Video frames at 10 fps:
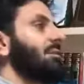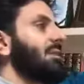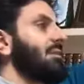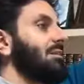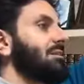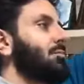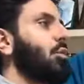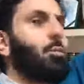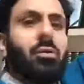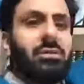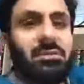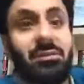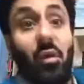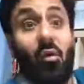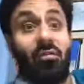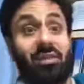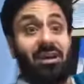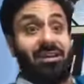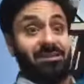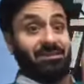There's more books over
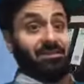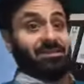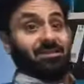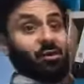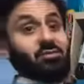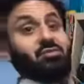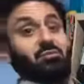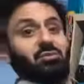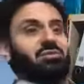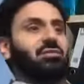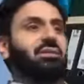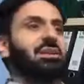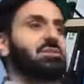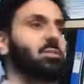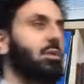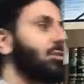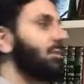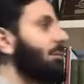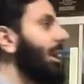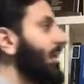there. So there's lots of books over there as well, which
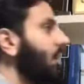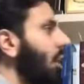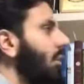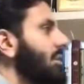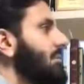I might go and